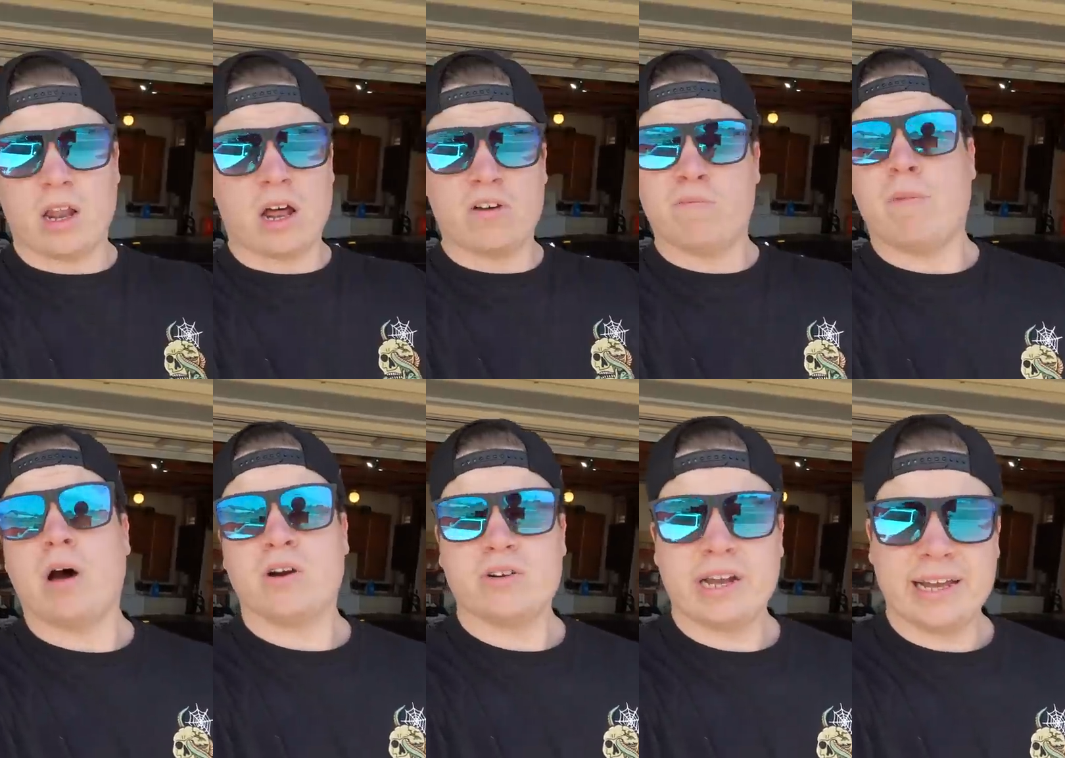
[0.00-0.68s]
A lot of
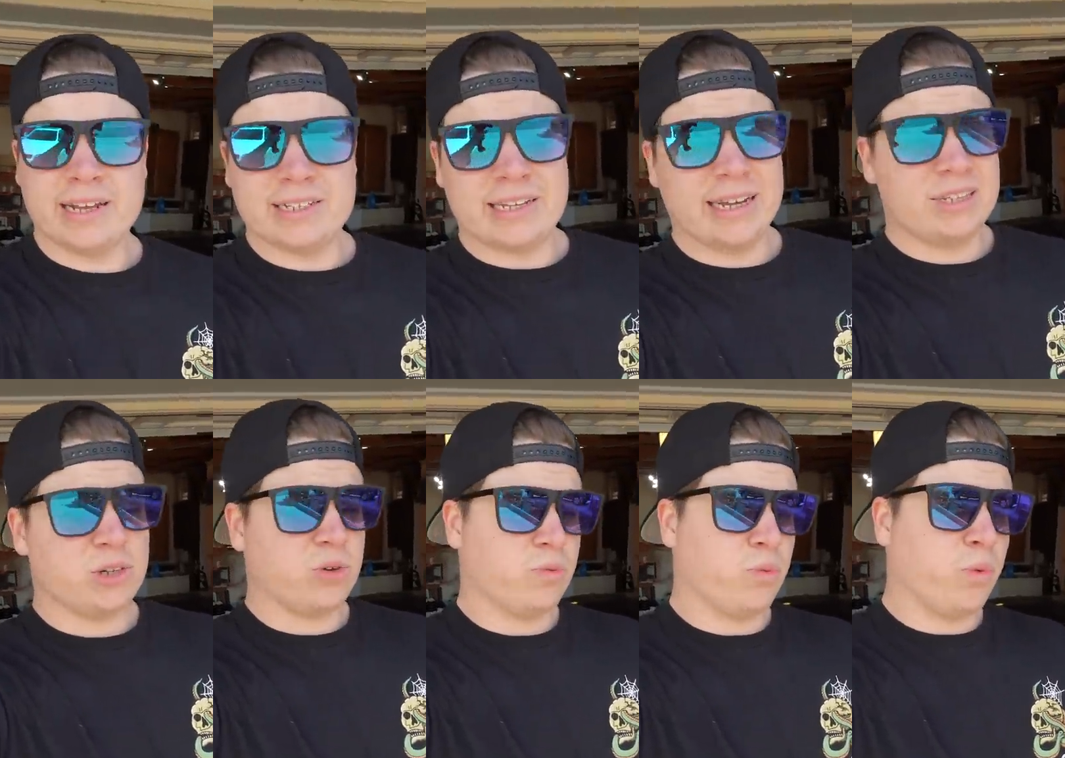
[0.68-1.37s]
modern day
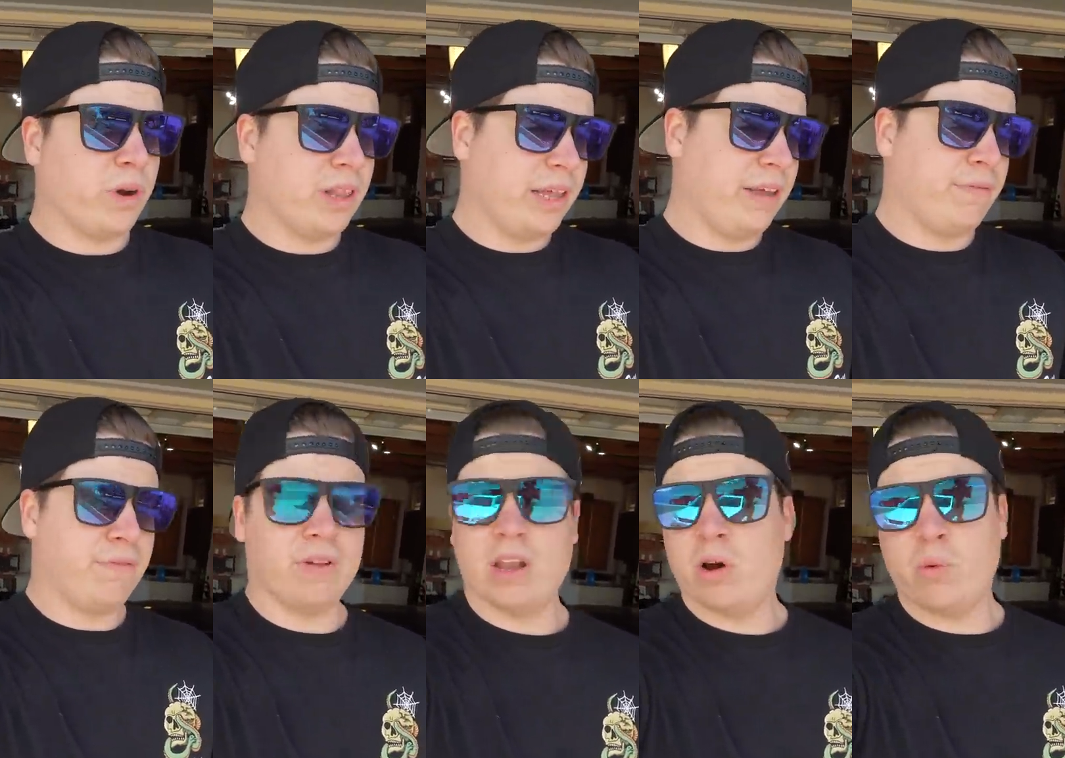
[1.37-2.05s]
intakes are really
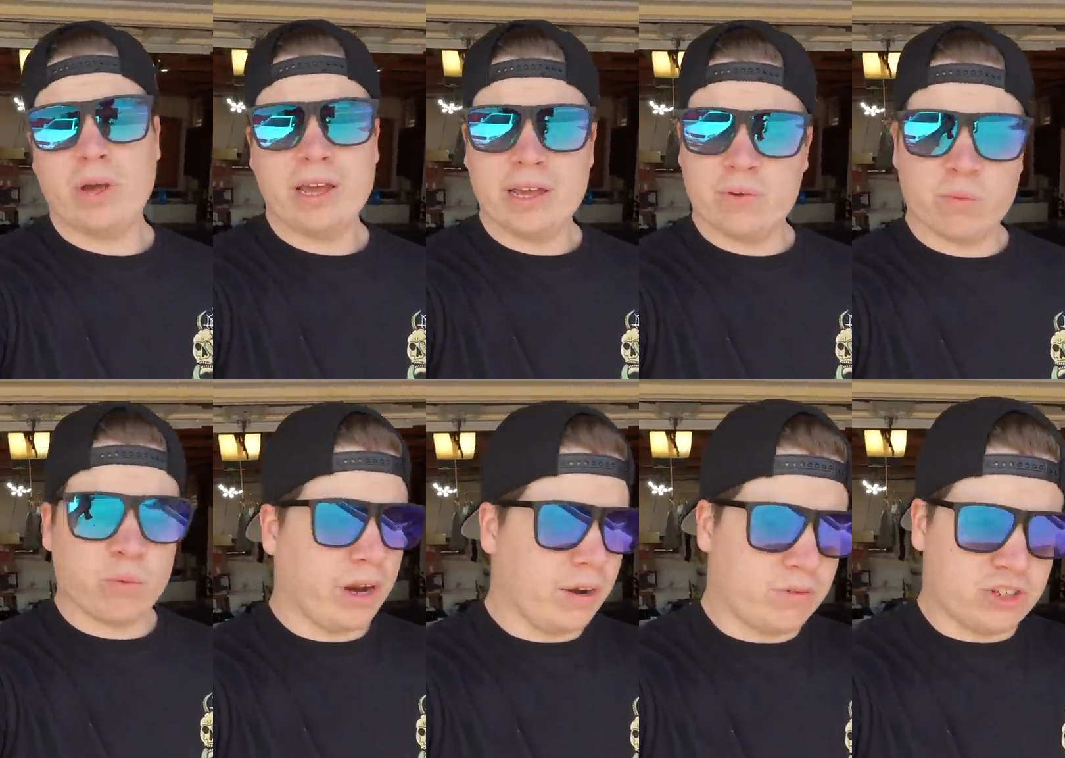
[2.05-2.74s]
flowy
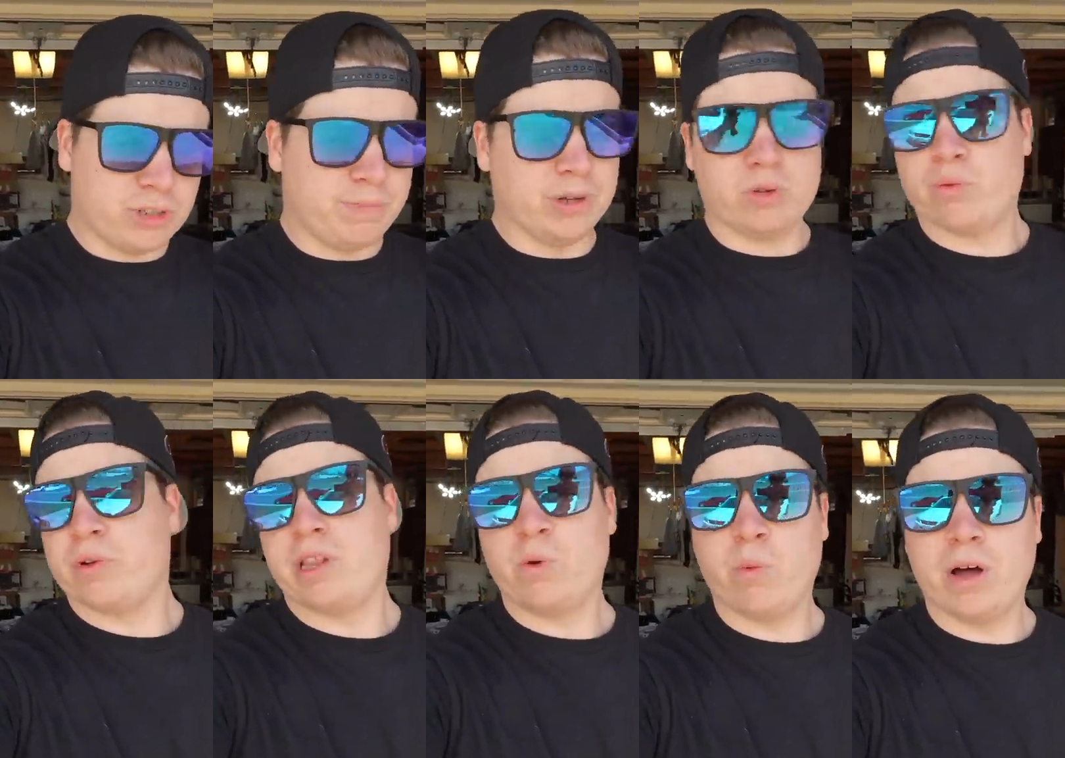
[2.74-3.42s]
and, and just built
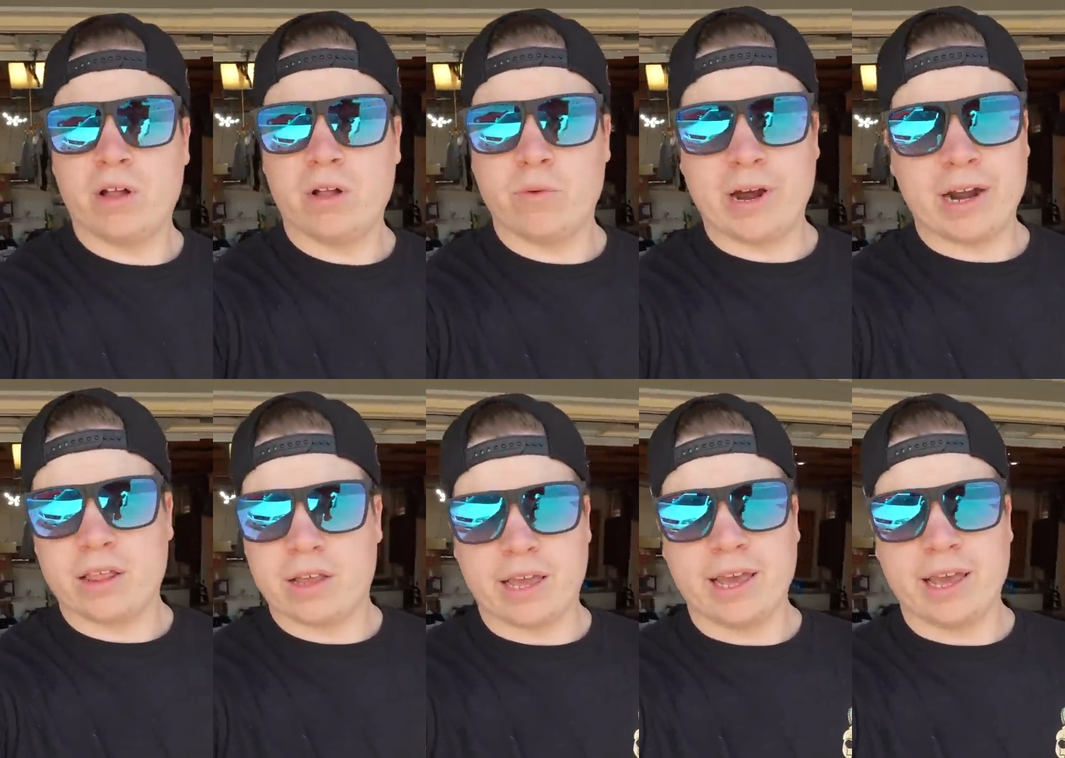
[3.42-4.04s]
really well right out of the